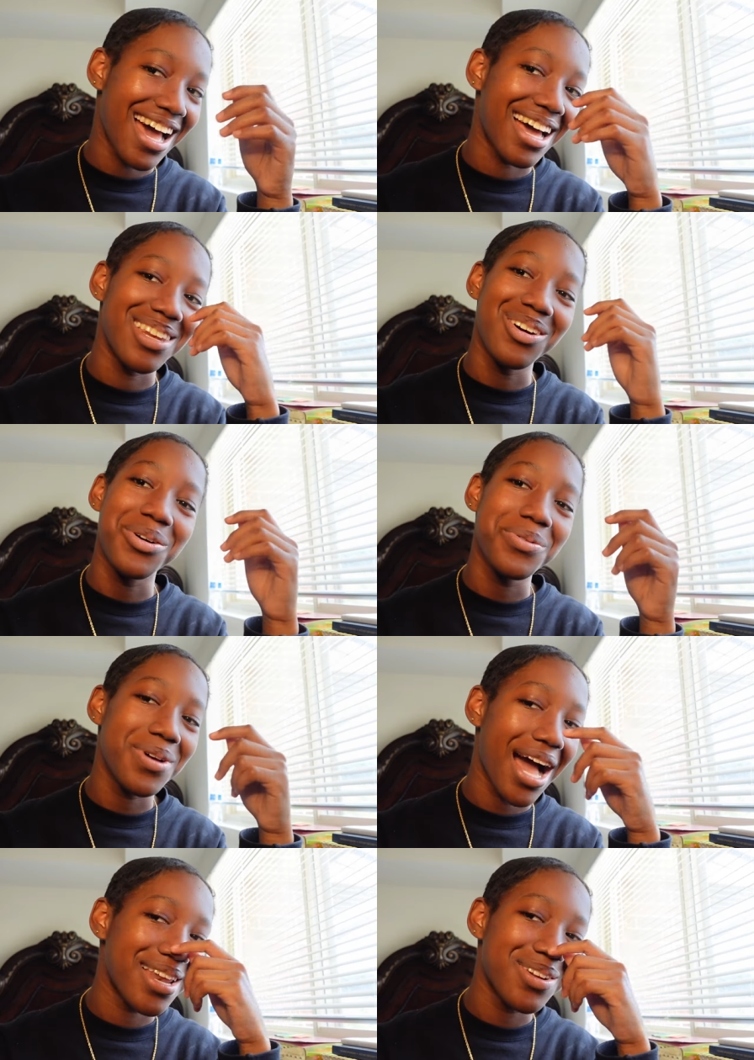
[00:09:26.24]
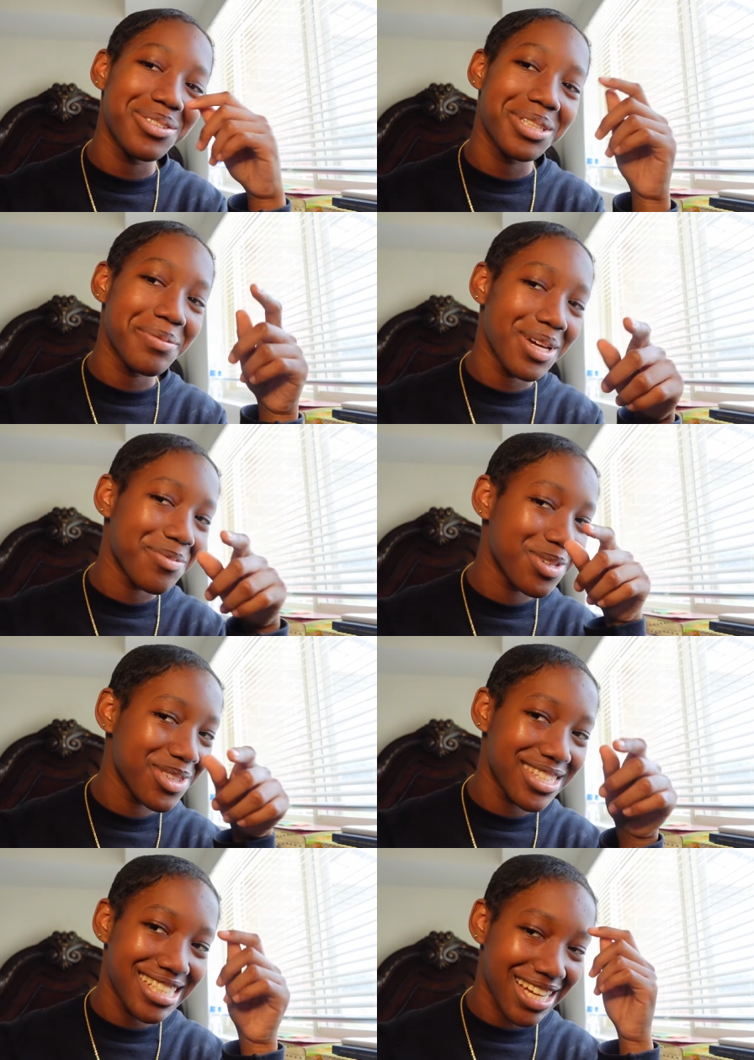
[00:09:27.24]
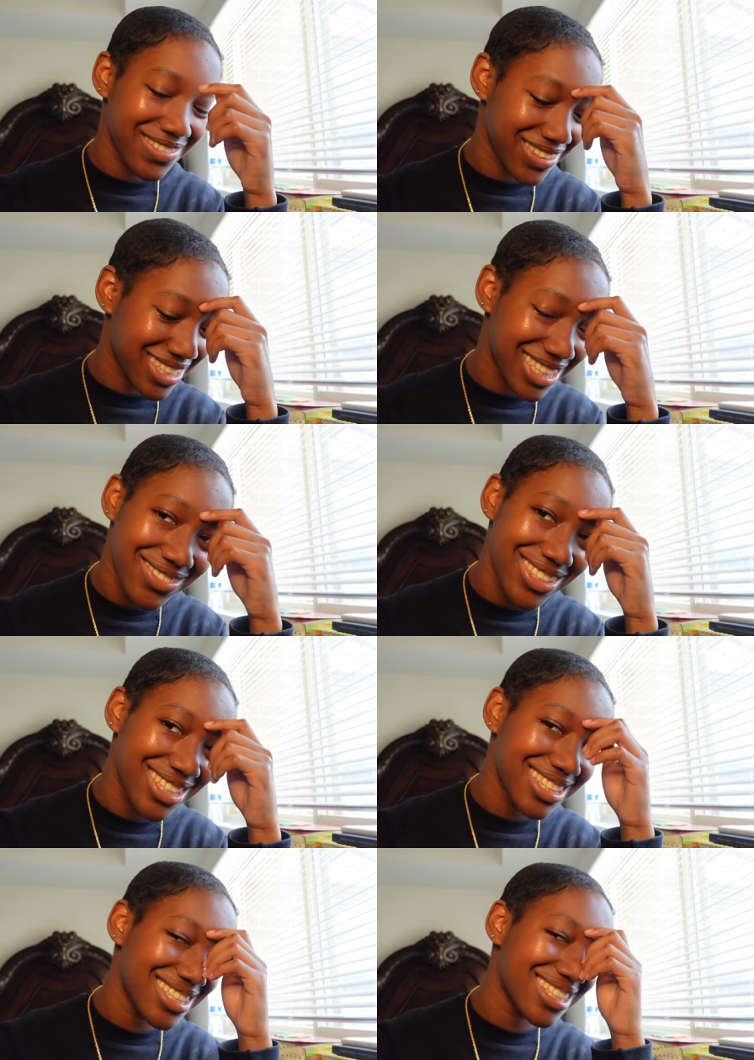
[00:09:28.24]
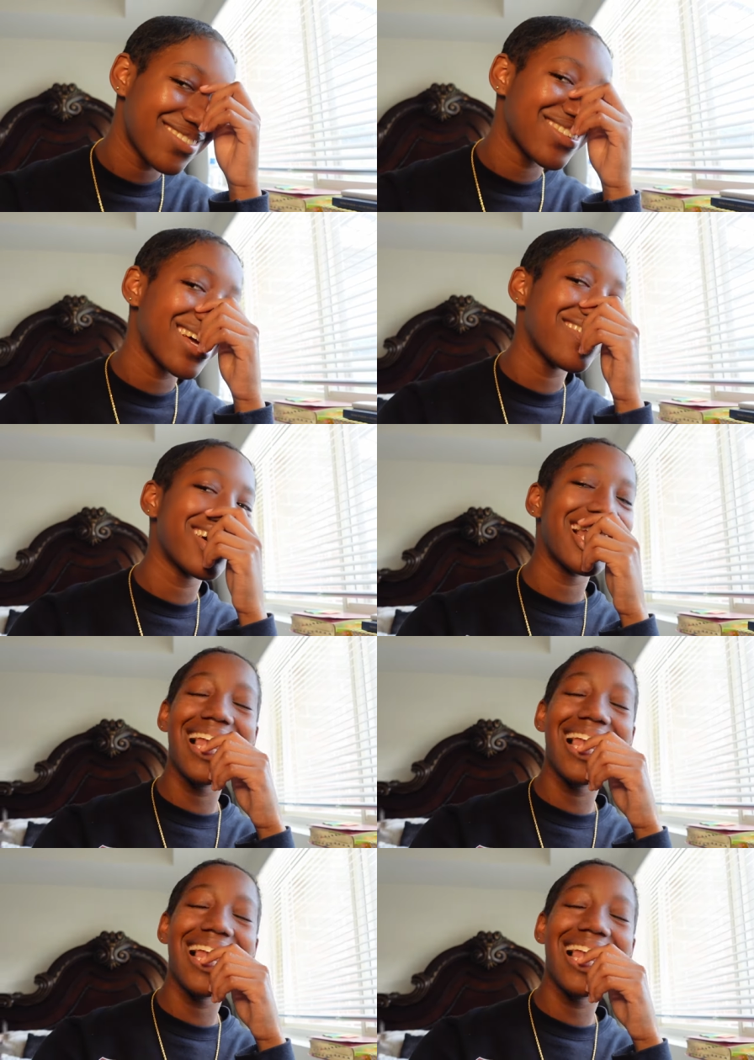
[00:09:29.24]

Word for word: I know I know some of y'all be using ChatGPT. I'm not even gonna